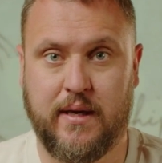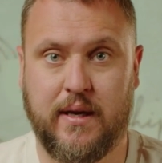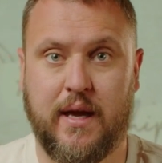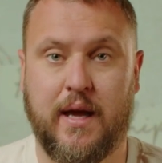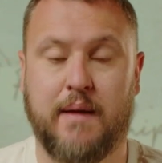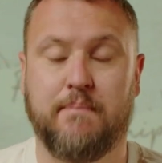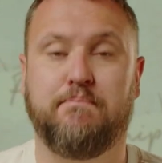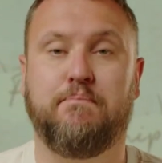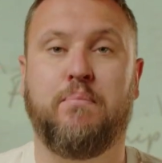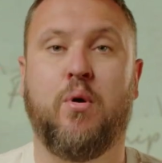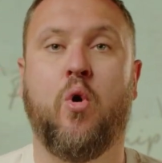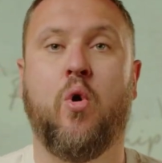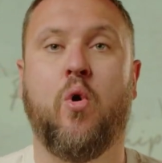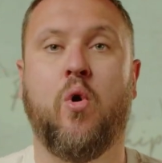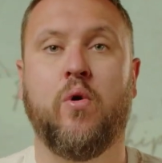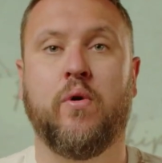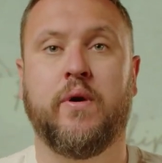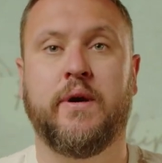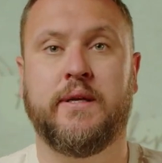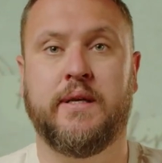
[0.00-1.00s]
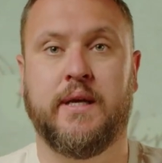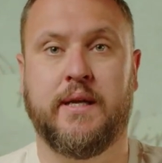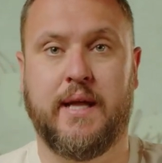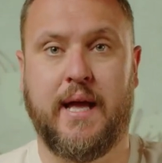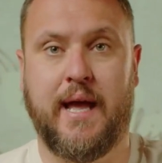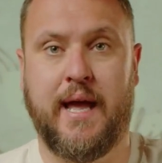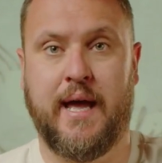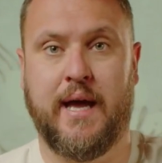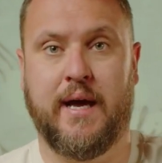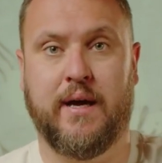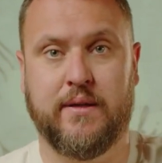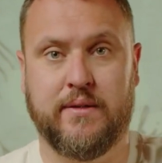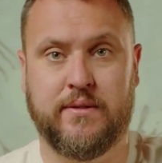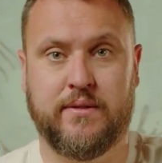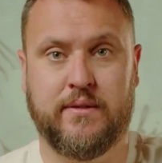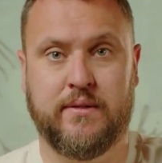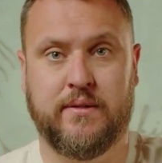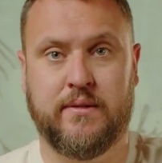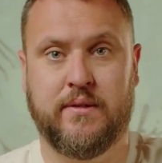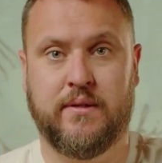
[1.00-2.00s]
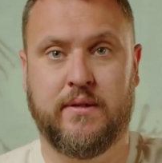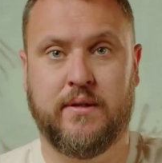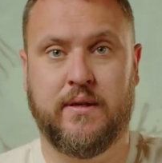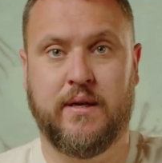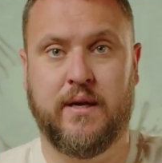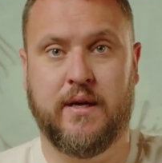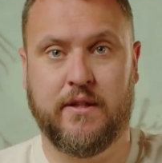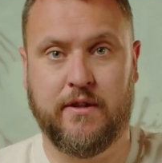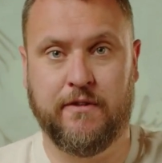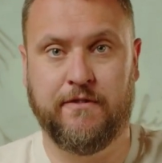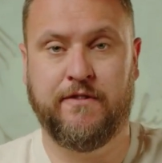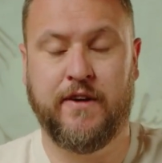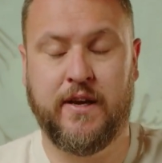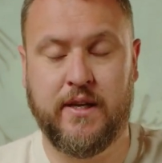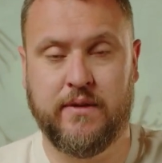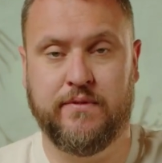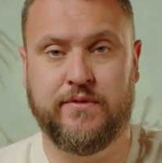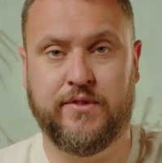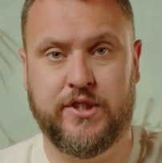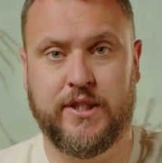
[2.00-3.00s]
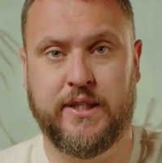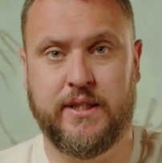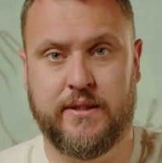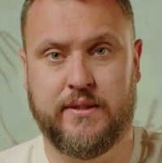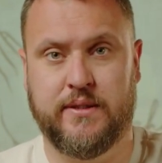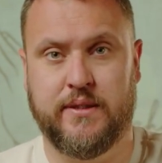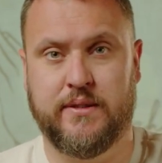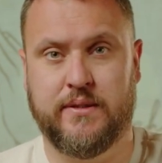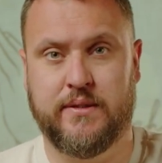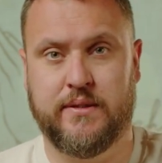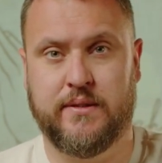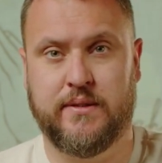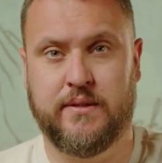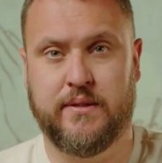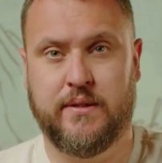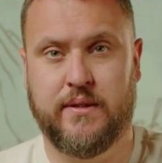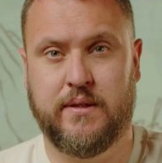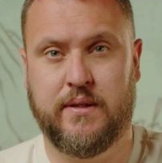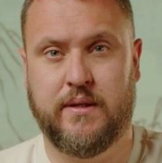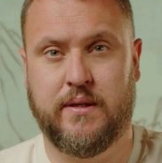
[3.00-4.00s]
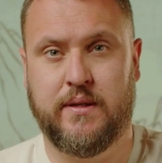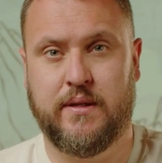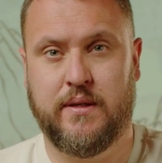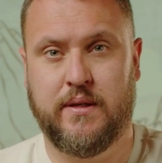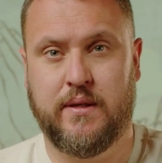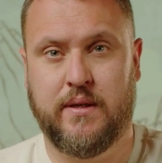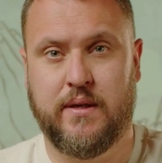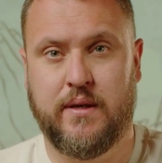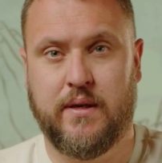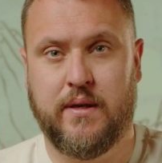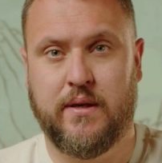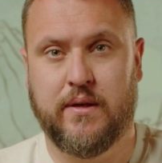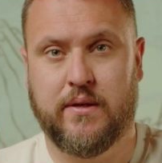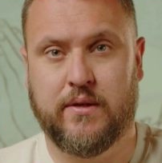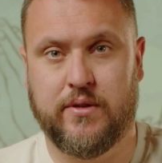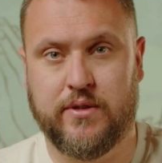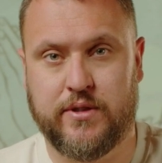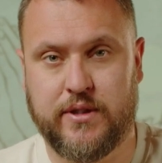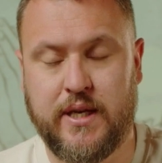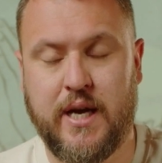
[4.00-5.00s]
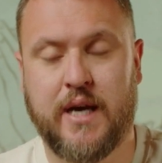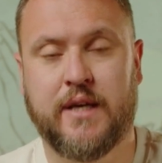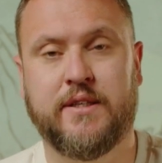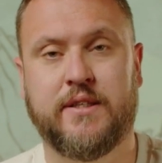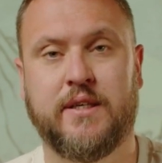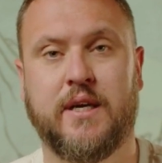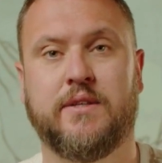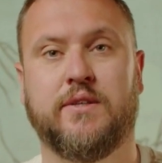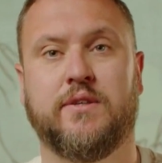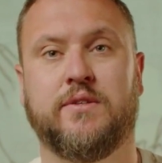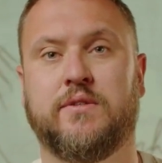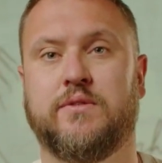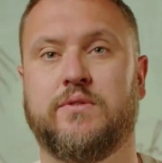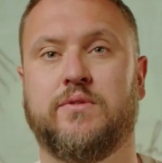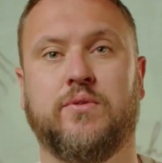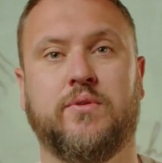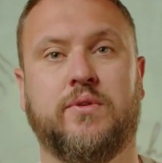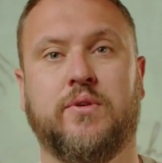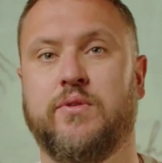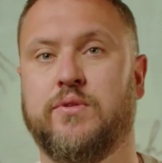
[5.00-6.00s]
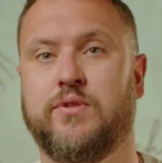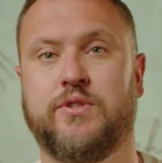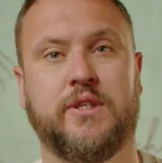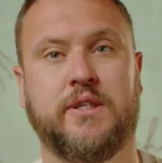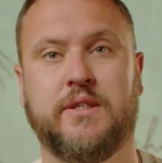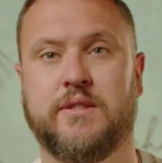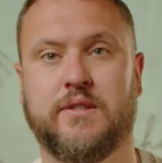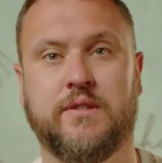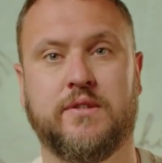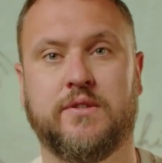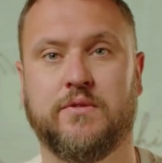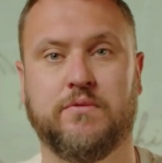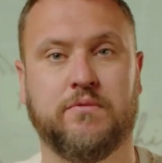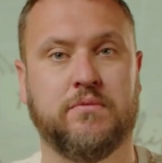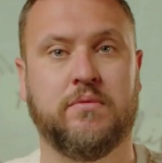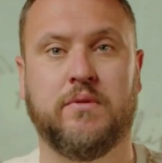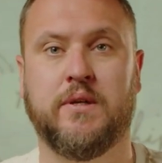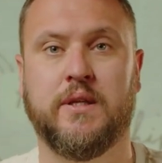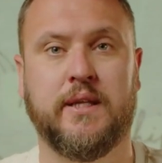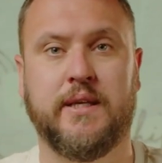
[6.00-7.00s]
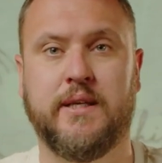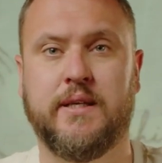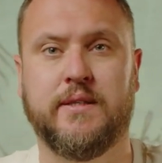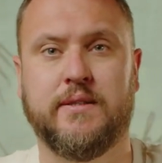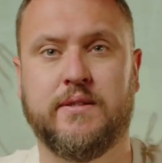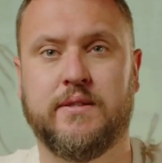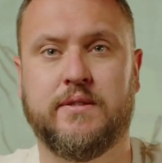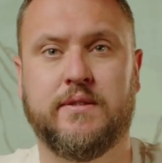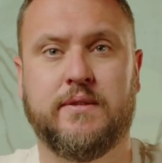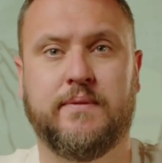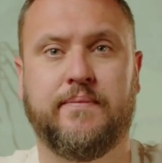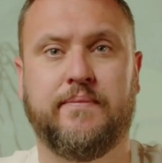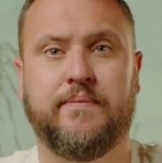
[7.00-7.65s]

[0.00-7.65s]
and pouring it out at the feet of Jesus, because she actually understood who Jesus really is.